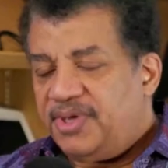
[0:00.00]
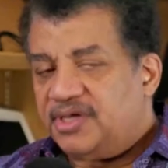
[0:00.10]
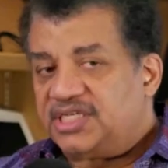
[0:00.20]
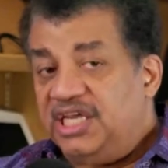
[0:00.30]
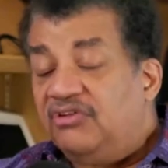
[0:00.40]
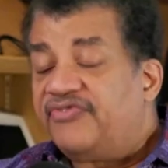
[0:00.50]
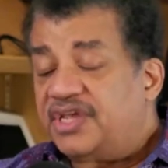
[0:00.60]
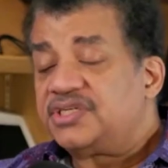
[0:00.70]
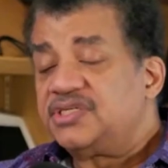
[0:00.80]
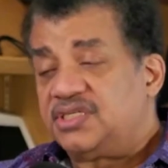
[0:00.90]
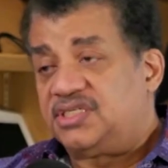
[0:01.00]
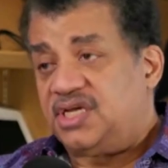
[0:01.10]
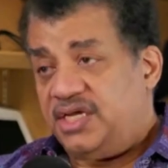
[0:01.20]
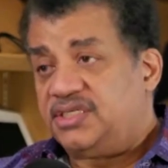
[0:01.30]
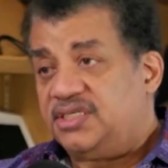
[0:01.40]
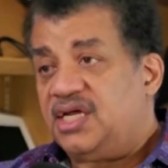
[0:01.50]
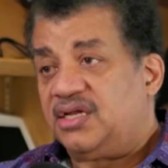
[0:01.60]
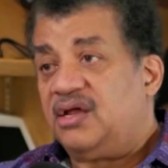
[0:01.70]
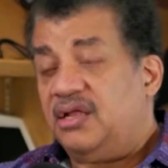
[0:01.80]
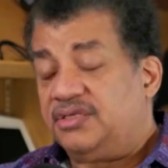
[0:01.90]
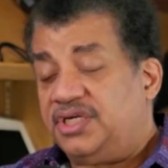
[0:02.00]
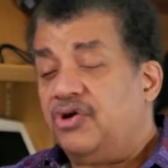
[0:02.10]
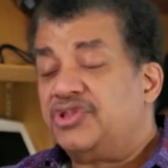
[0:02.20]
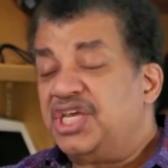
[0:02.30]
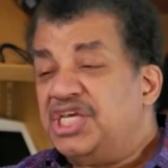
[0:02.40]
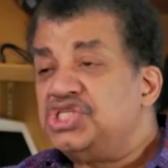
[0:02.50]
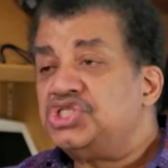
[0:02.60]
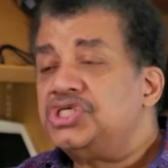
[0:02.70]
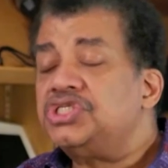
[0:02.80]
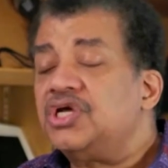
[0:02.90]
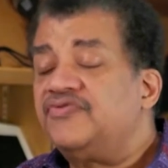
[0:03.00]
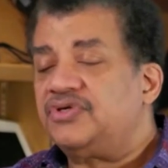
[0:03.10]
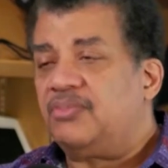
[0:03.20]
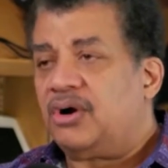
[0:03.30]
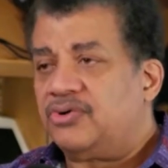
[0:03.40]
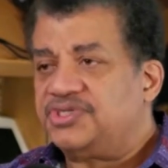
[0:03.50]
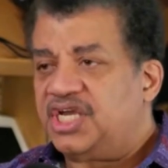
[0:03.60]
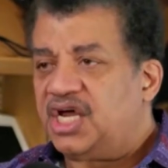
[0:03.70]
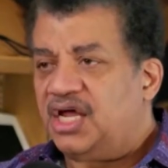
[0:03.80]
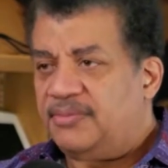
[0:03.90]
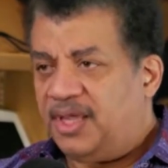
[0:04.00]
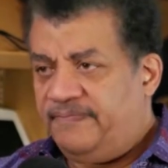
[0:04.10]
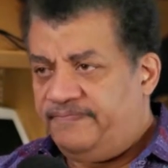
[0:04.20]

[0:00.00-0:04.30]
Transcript: because innovations in science and technology are the engines of tomorrow's economy.